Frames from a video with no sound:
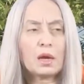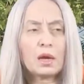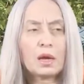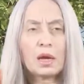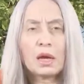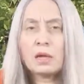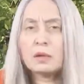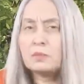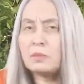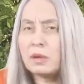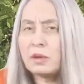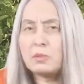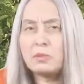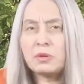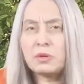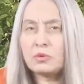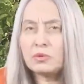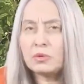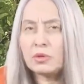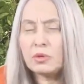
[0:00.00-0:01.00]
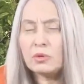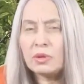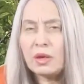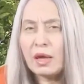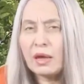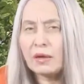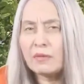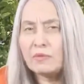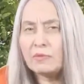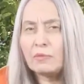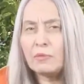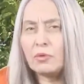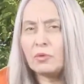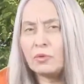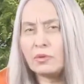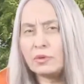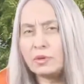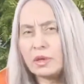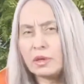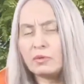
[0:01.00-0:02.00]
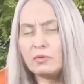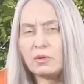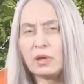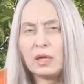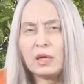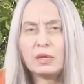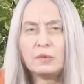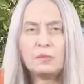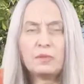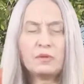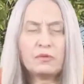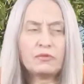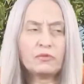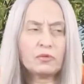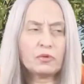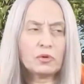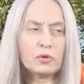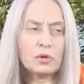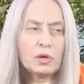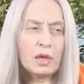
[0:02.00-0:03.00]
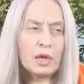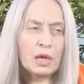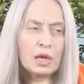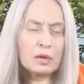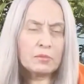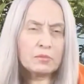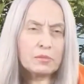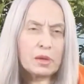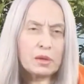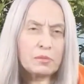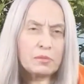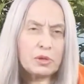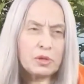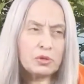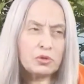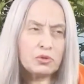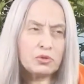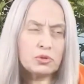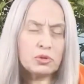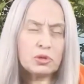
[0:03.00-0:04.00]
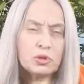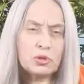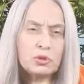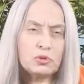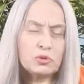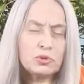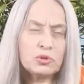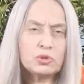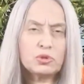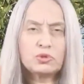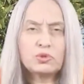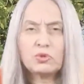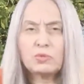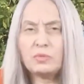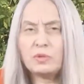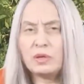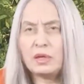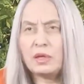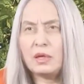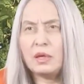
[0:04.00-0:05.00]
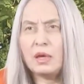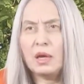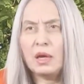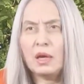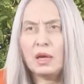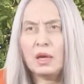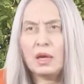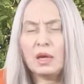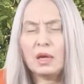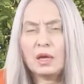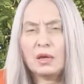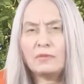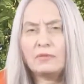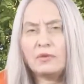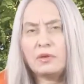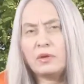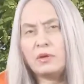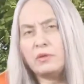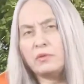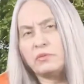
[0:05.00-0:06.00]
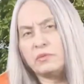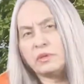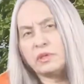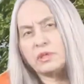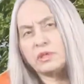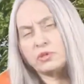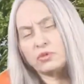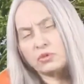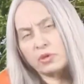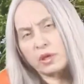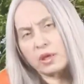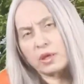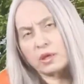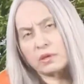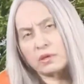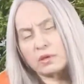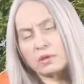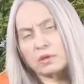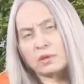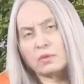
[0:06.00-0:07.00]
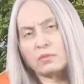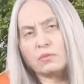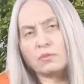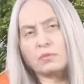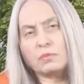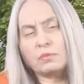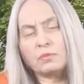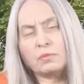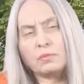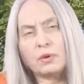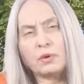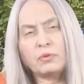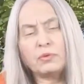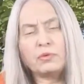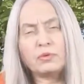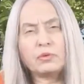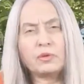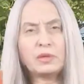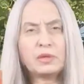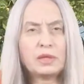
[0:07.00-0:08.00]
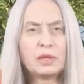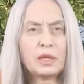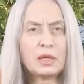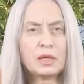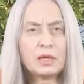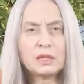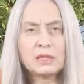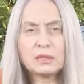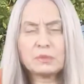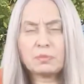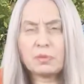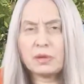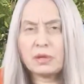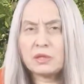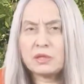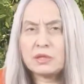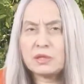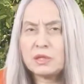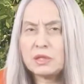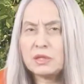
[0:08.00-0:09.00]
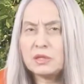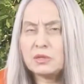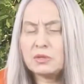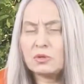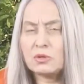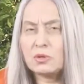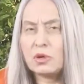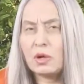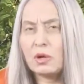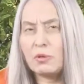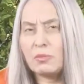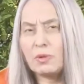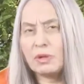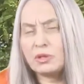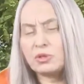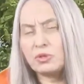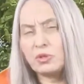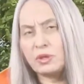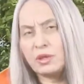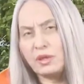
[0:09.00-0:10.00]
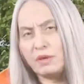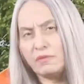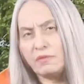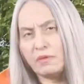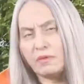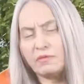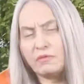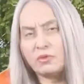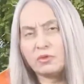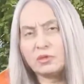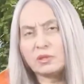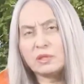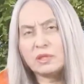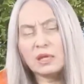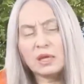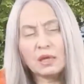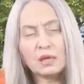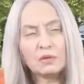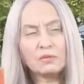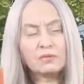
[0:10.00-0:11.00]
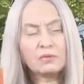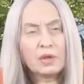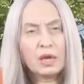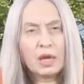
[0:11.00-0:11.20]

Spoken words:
And maybe you don't have more than you had before. Maybe you used to be very restrained, both with expenses or how much you give of yourself.